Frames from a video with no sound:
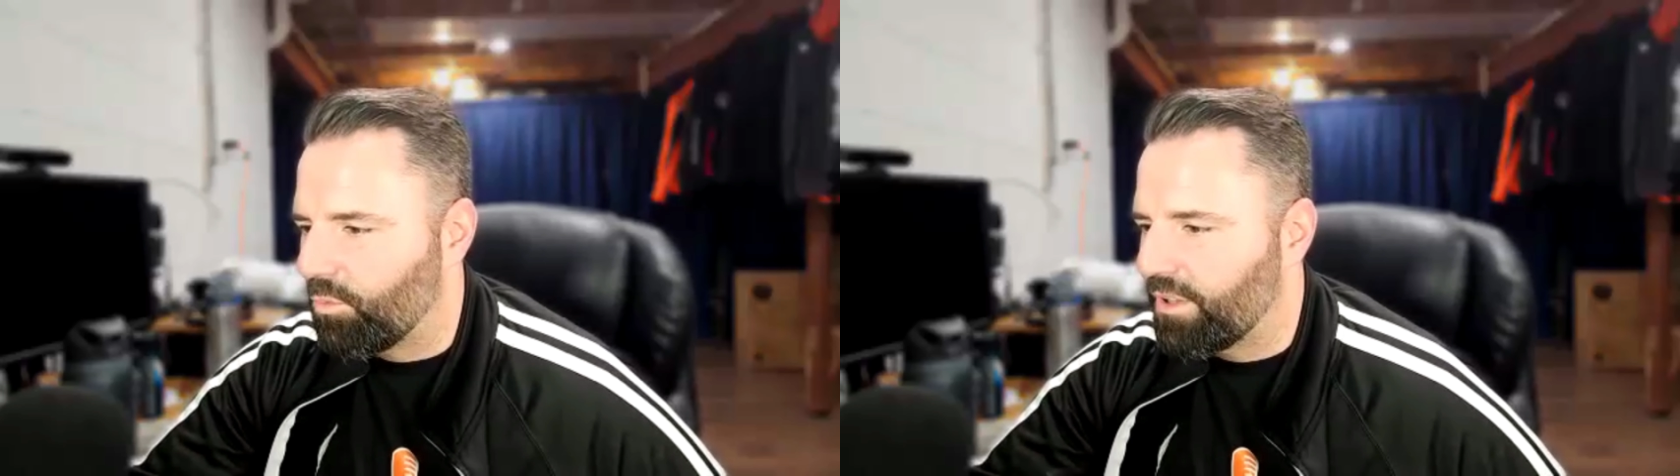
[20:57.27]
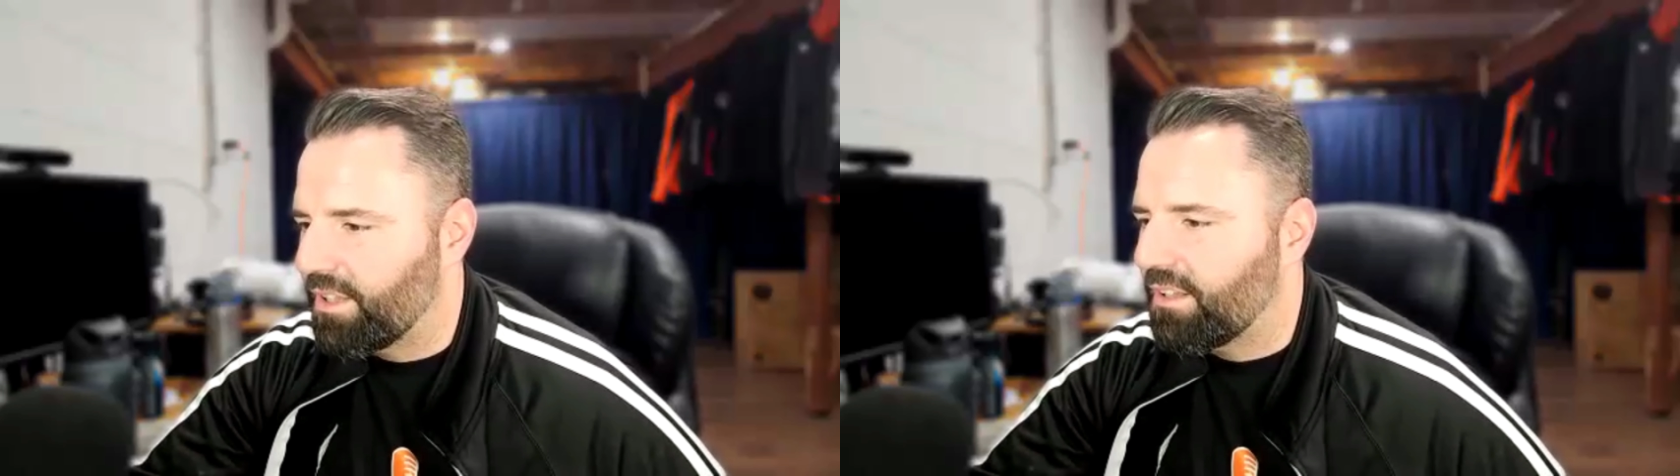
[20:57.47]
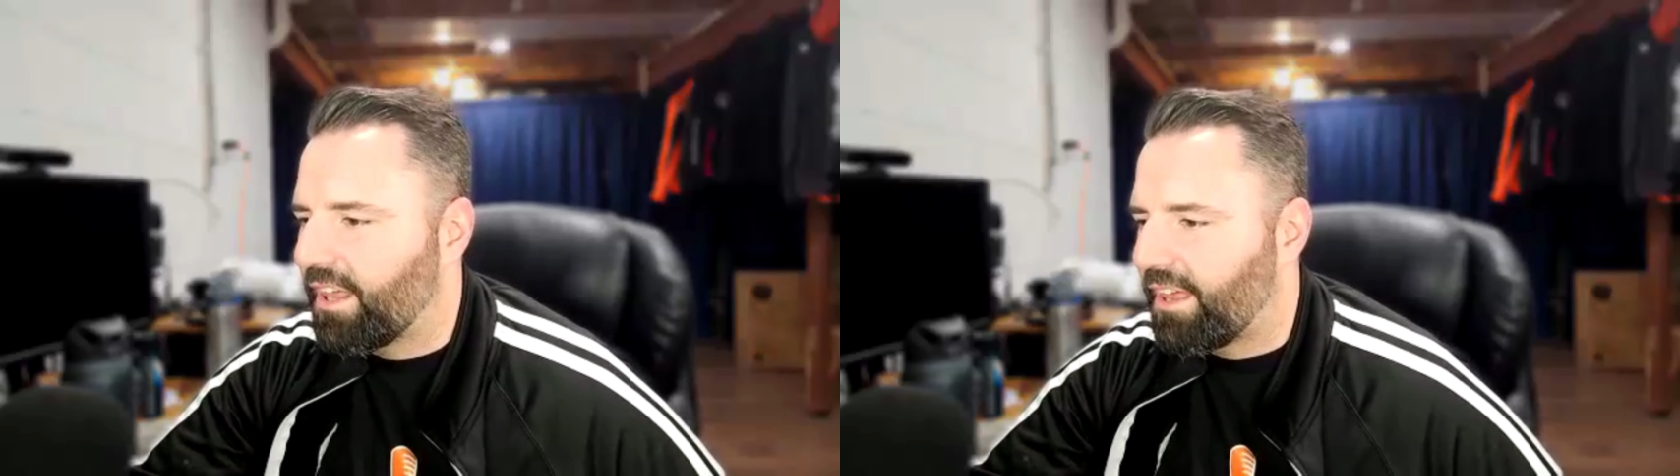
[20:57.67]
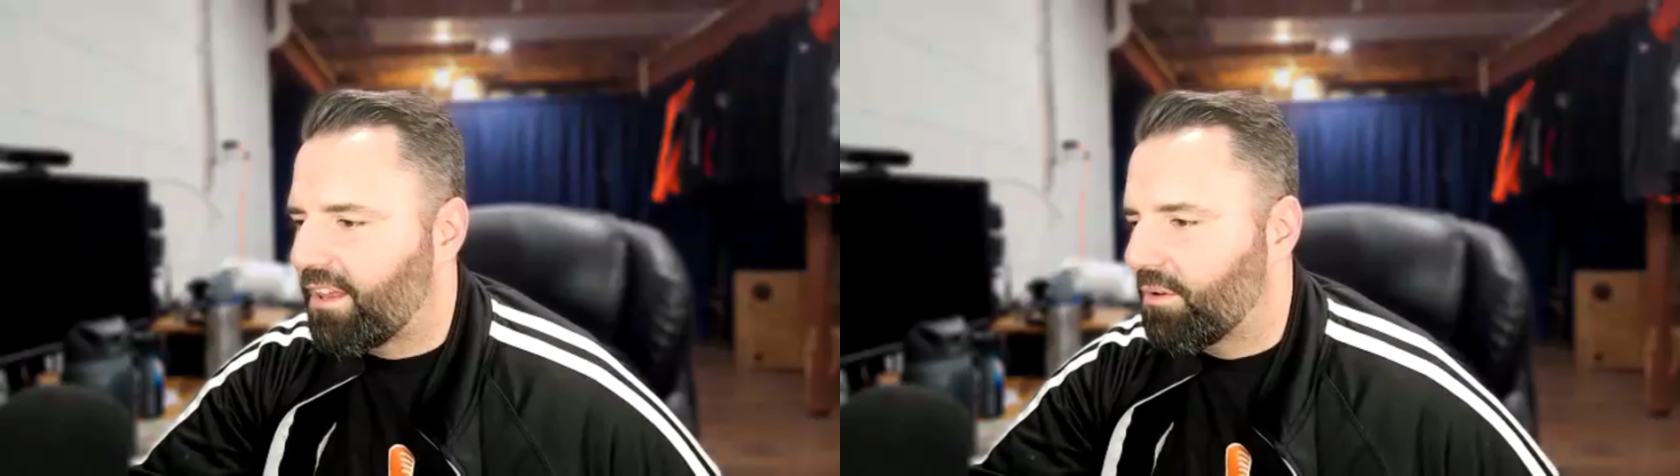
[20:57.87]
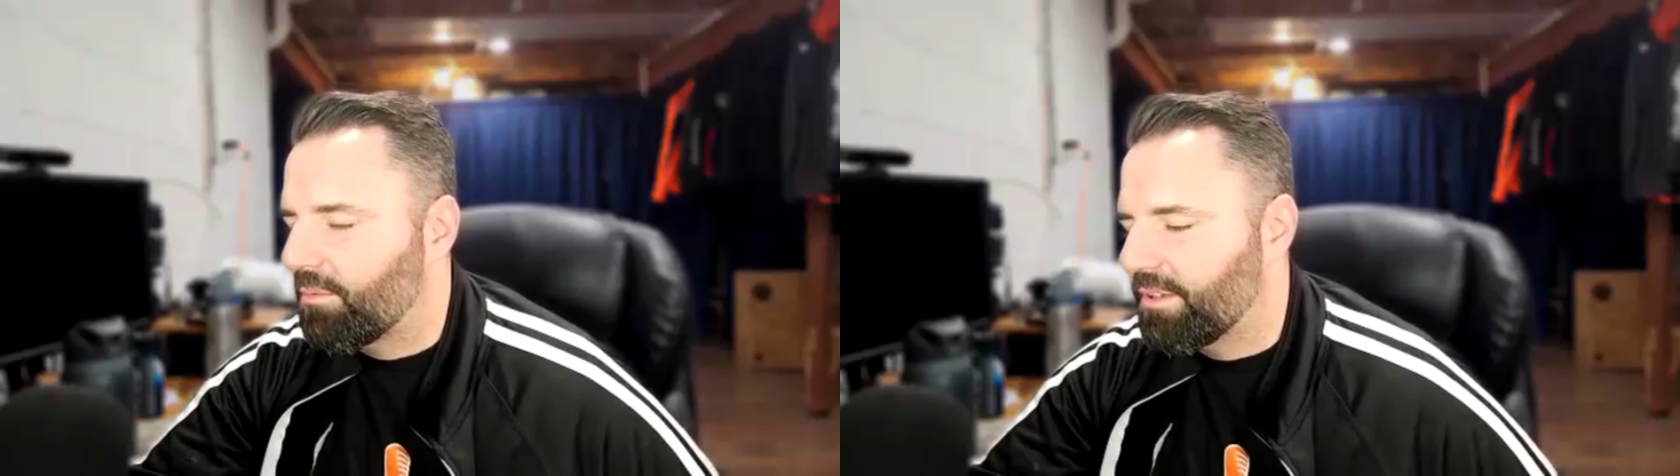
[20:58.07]

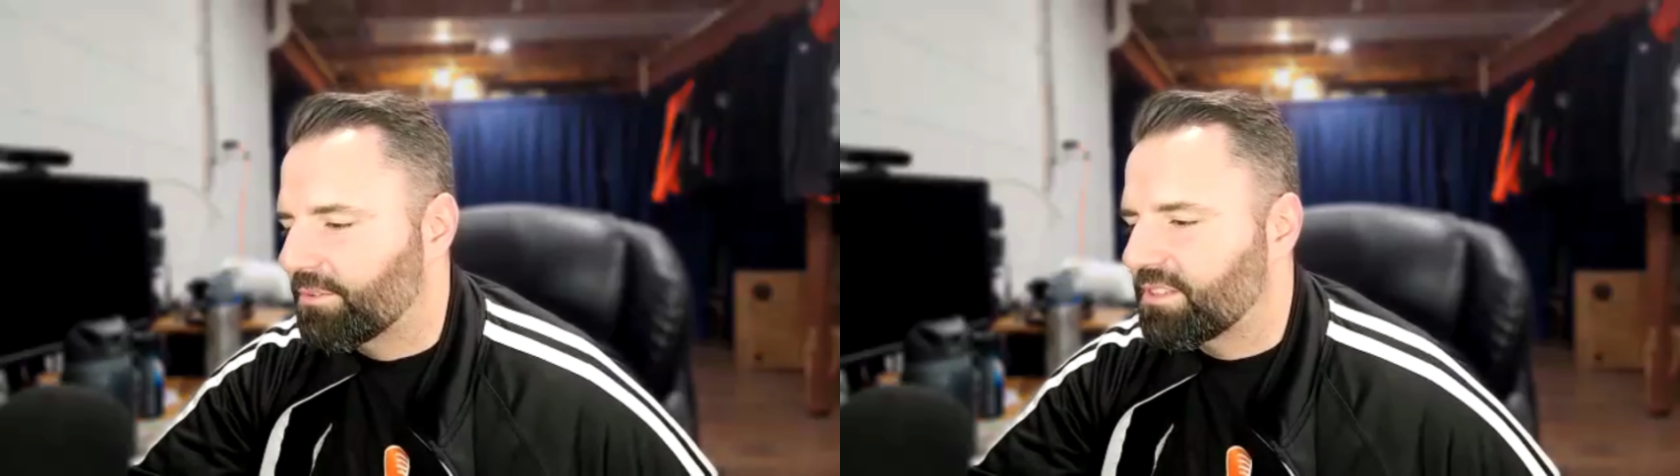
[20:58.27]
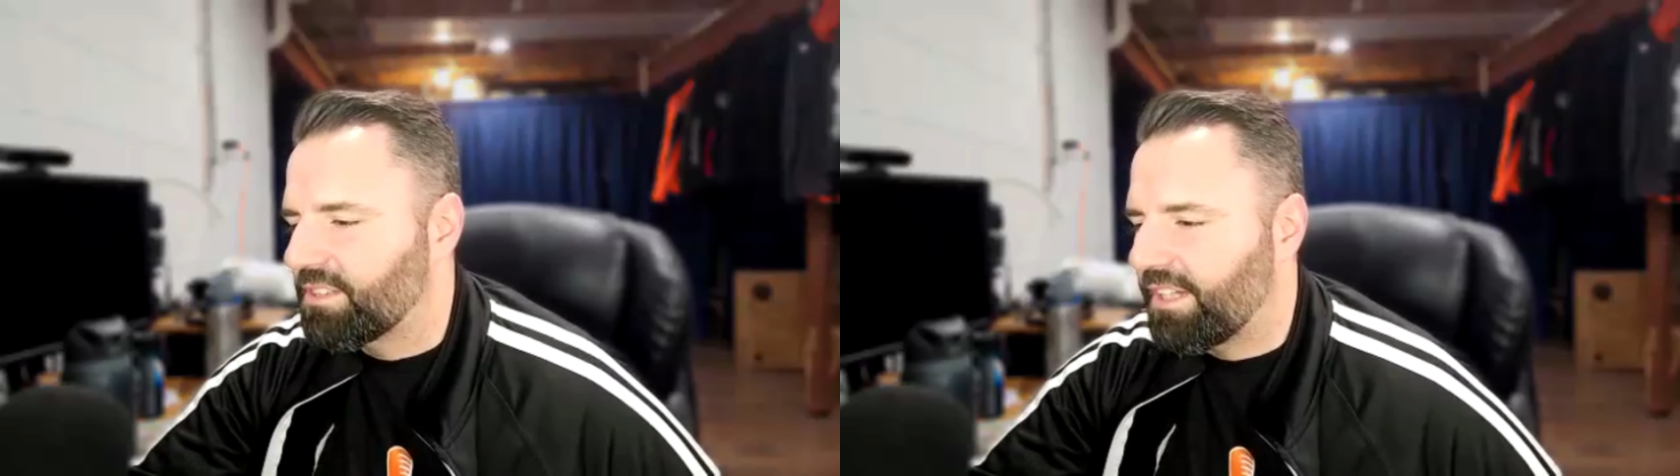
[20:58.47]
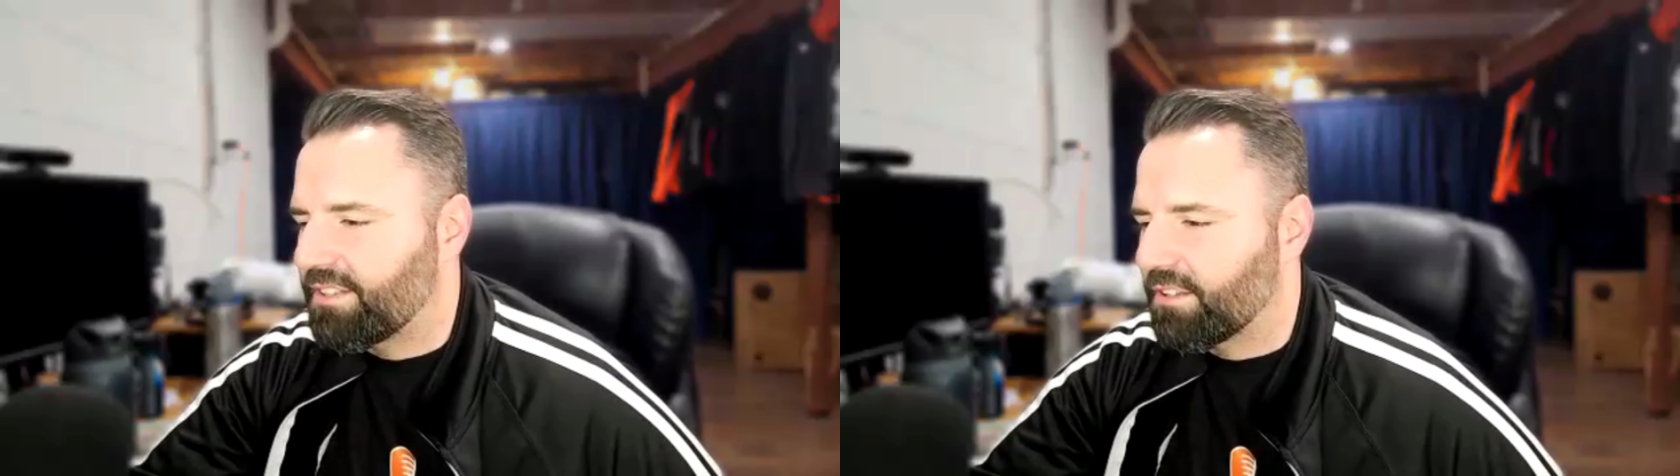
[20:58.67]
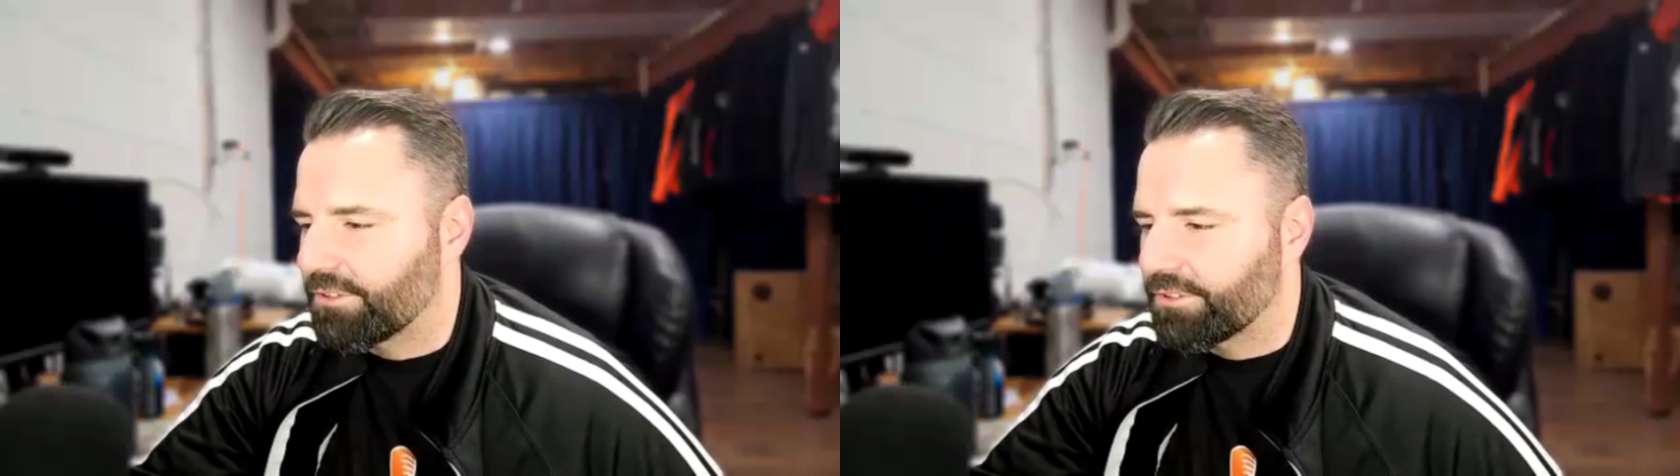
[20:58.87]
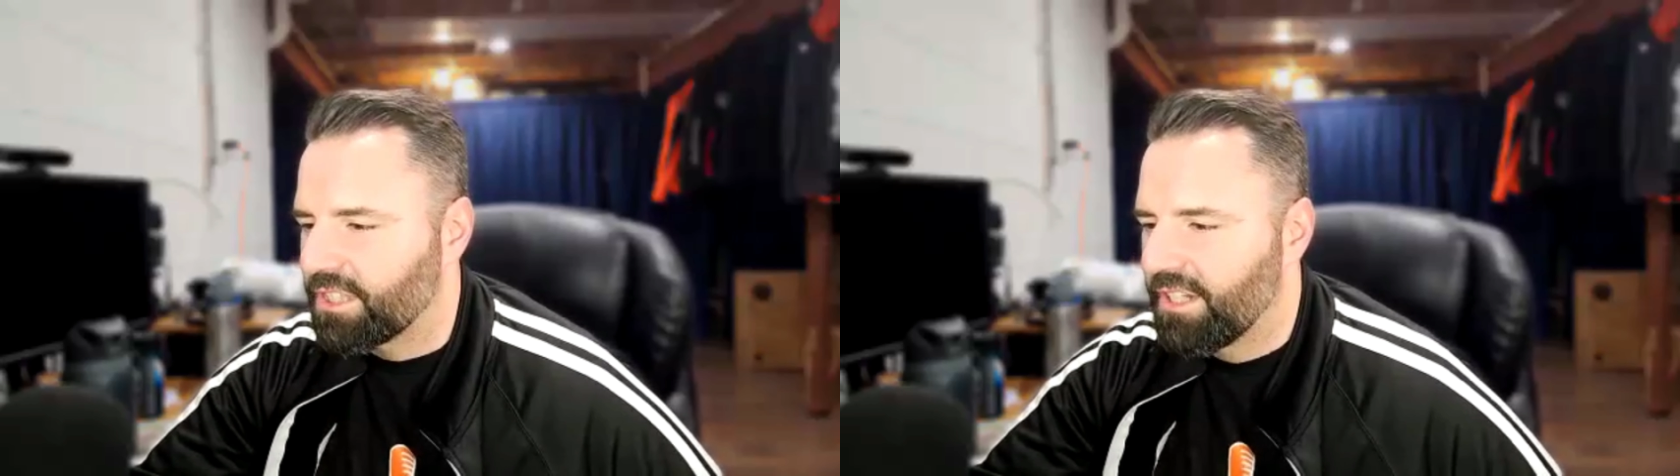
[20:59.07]
it was in the
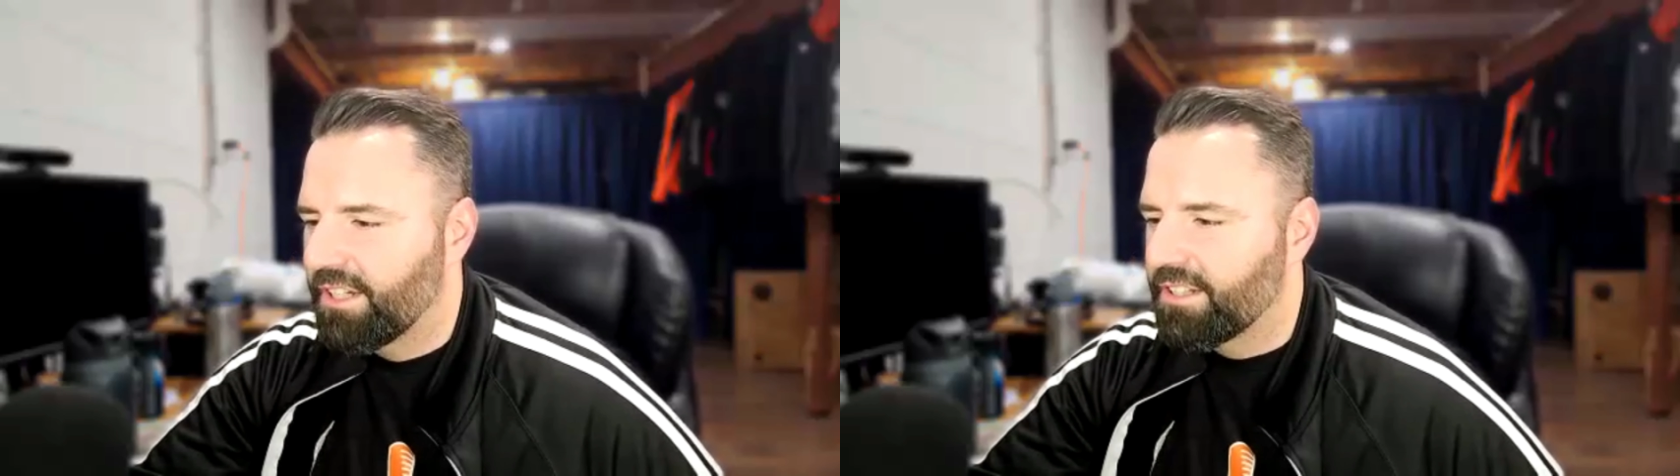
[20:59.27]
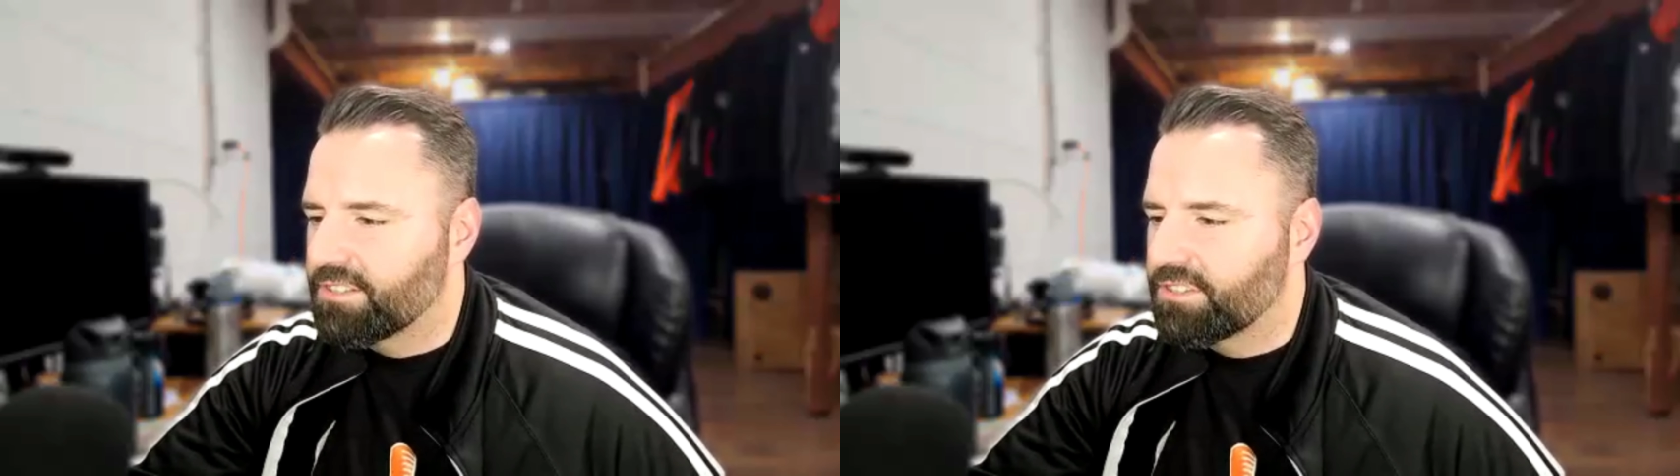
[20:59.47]
1800s, a